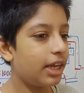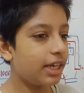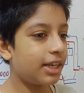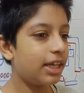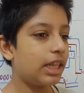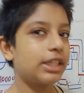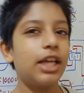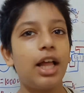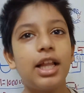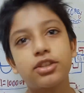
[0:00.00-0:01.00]
In the
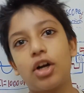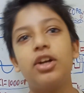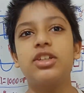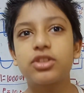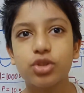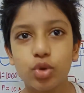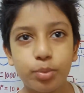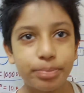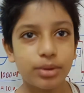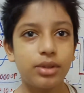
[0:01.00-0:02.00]
electronics group.